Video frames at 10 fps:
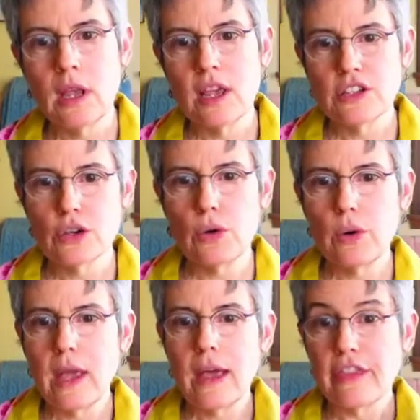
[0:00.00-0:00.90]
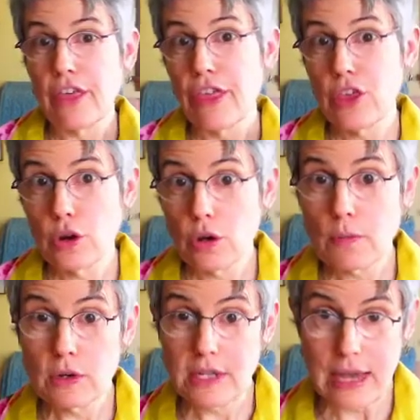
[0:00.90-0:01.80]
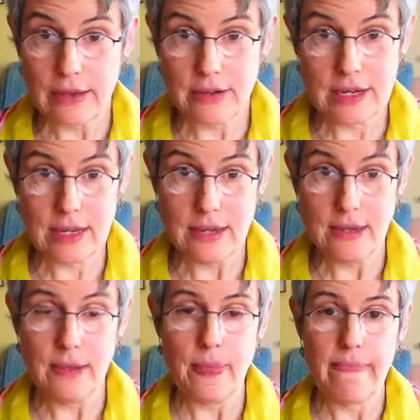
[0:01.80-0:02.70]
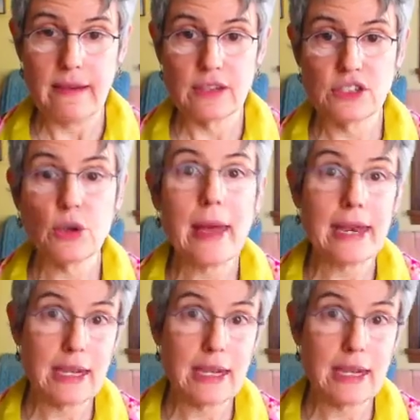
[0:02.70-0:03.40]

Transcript: So the third modality is somatic